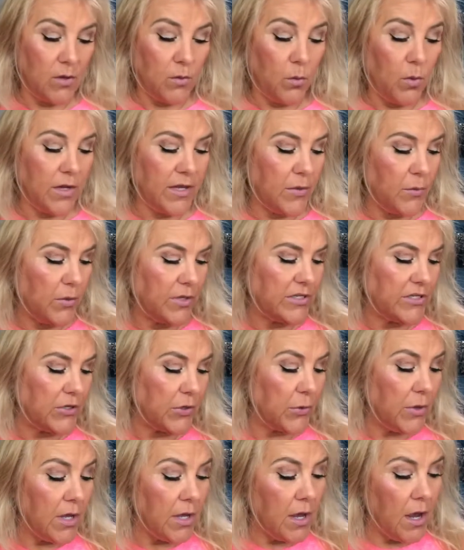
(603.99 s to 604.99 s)
What can we
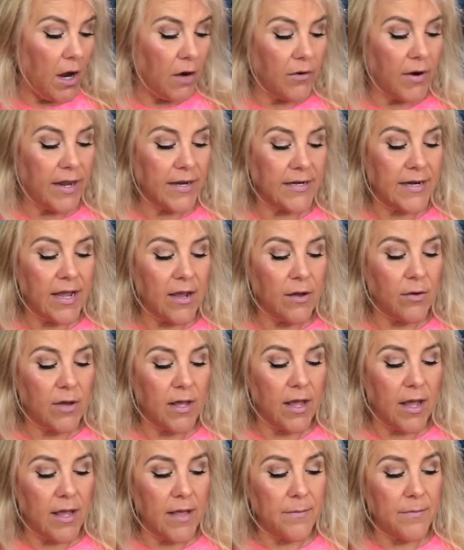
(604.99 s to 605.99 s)
do? All right,
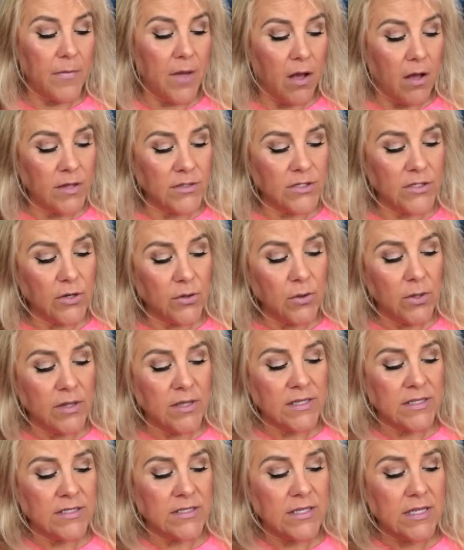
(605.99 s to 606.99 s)
now, also
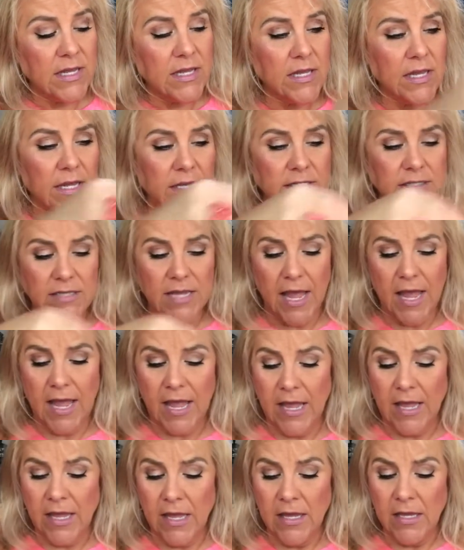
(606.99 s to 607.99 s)
this thing is
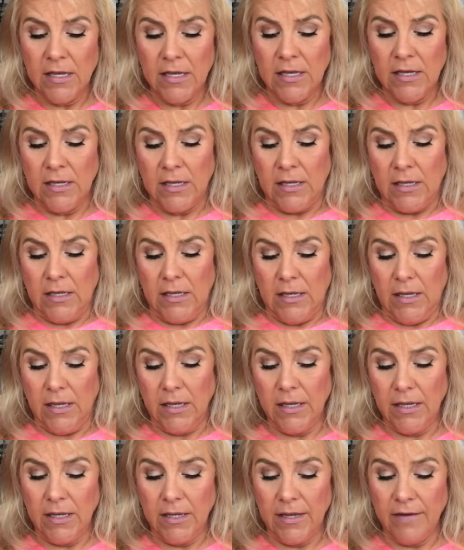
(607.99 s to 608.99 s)
a
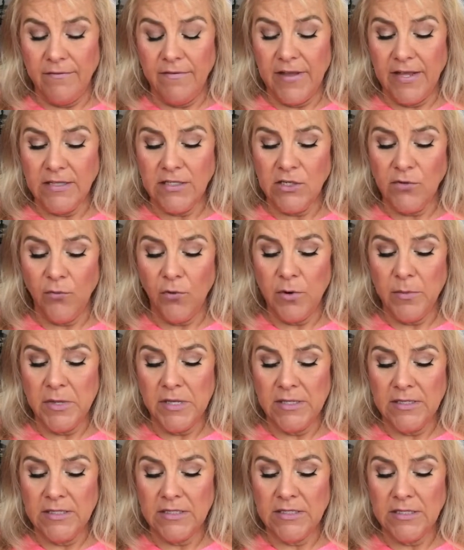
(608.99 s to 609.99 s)
Advanced
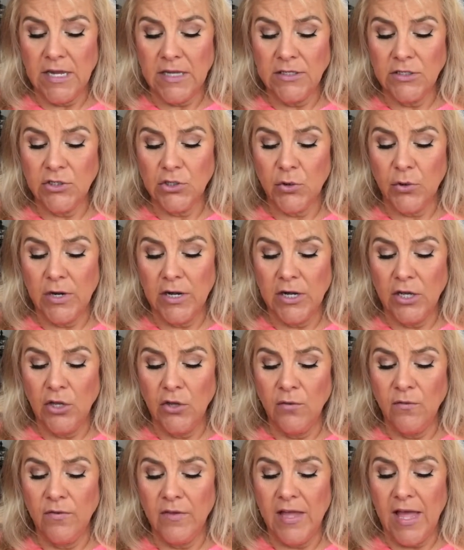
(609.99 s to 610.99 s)
Formula Sunscreen
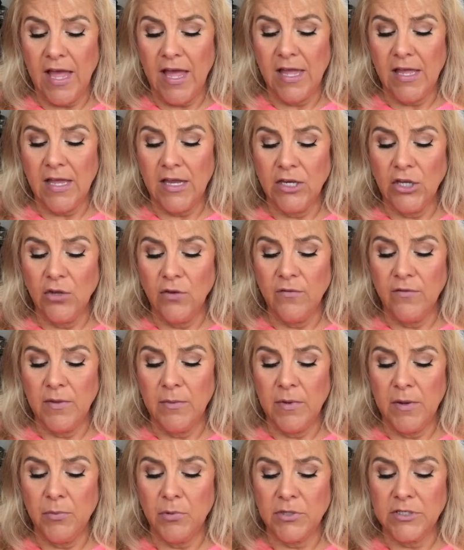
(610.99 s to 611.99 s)
UVA and
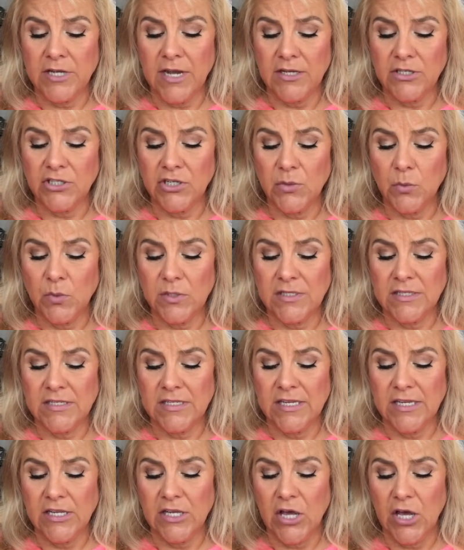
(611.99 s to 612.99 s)
UVB protection with
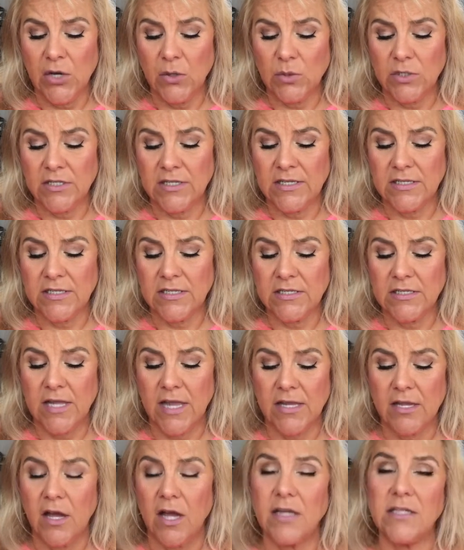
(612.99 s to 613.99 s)
Z-coat. This is
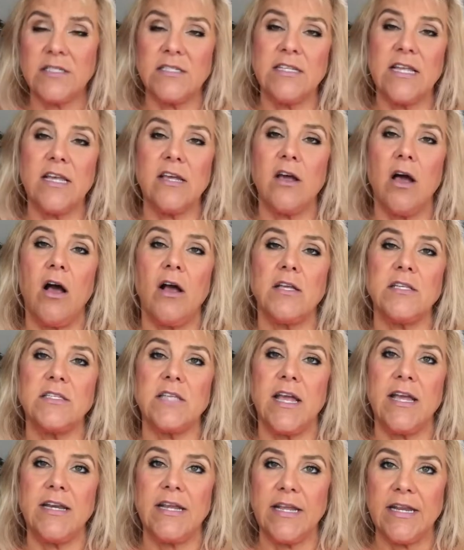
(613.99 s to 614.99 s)
like got zinc
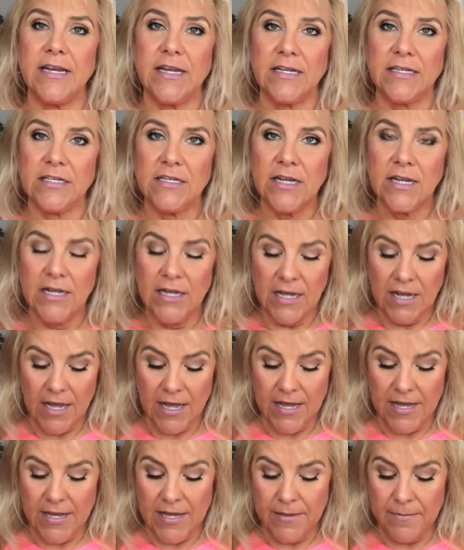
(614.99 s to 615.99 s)
oxide in it.
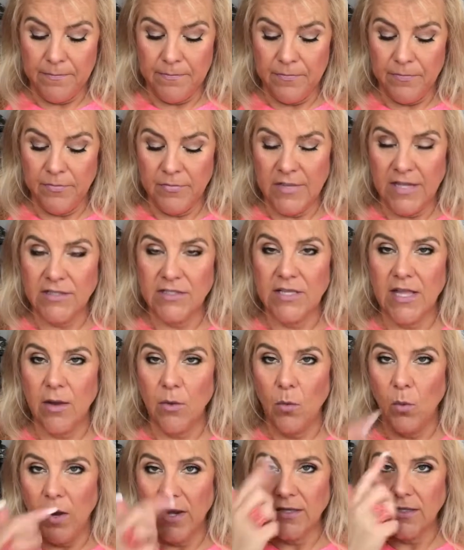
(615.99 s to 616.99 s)
That's
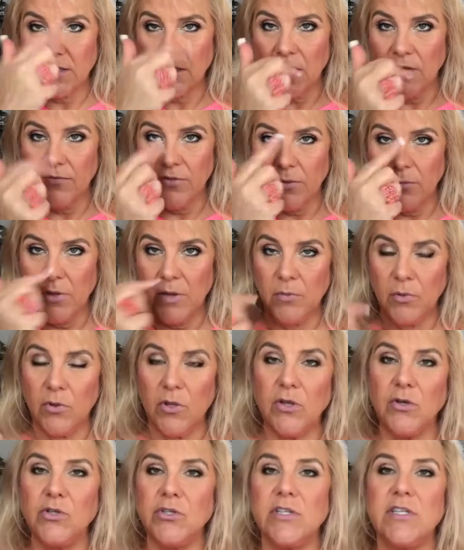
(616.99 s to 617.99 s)
that white stuff that people
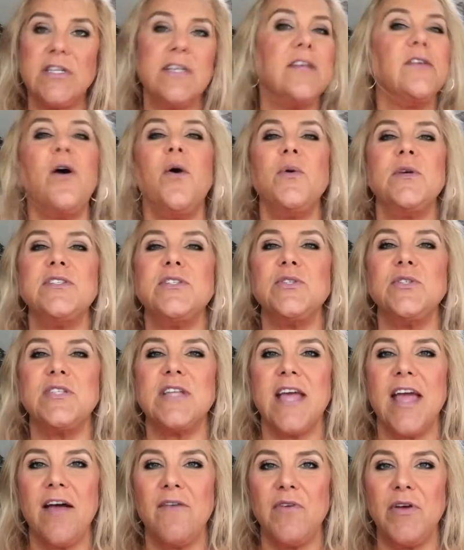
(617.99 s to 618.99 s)
usually always used
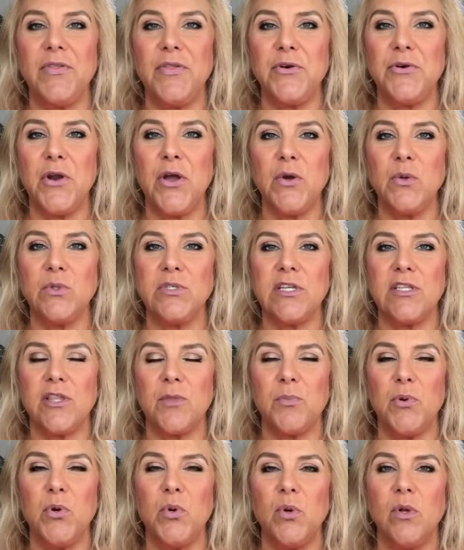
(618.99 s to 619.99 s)
to have on their nose at the
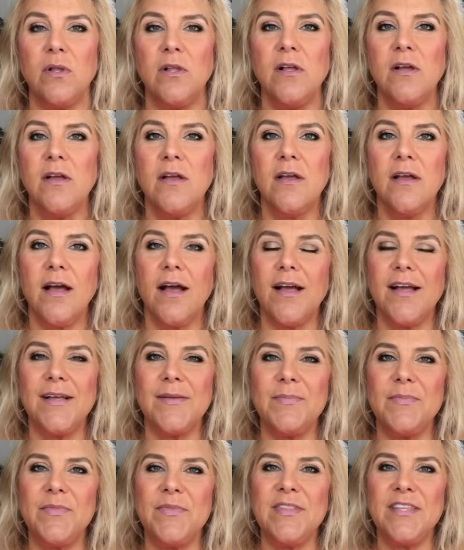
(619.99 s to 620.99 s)
pool.
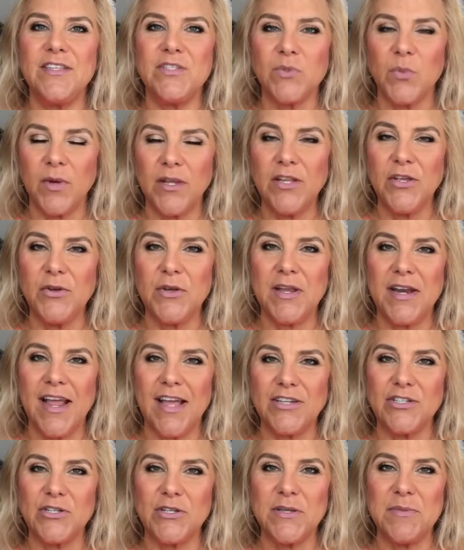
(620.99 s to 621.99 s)
This one you can
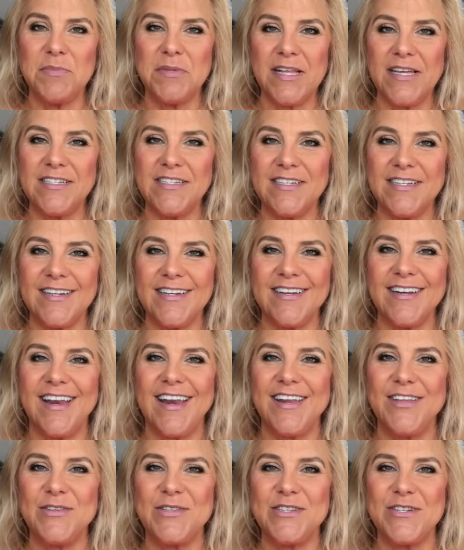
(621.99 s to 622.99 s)
actually blend it in
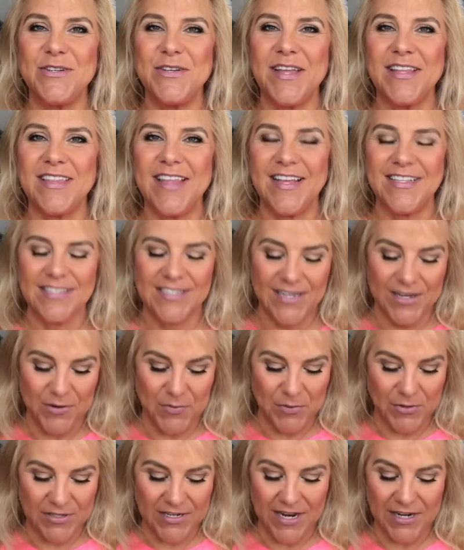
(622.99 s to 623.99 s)
and you still get that zinc
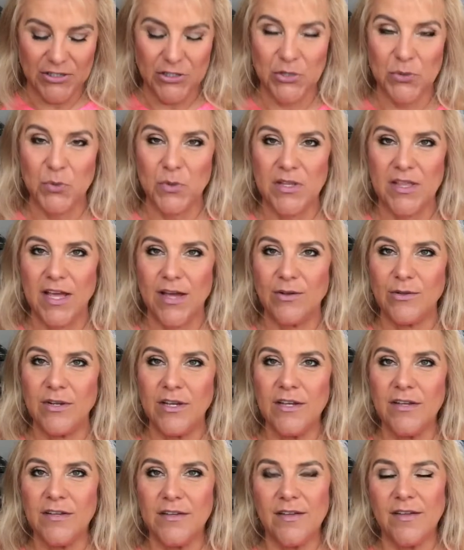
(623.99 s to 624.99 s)
protection without
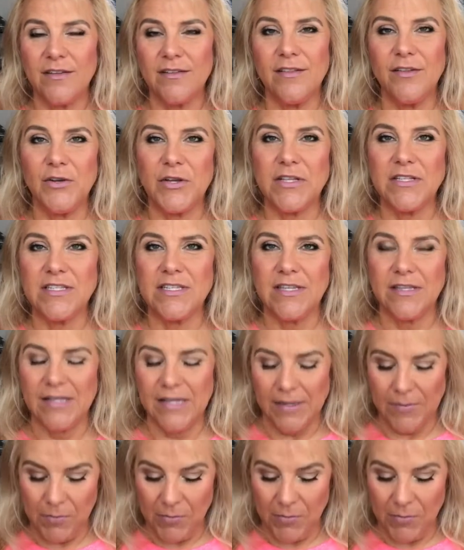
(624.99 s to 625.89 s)
looking silly.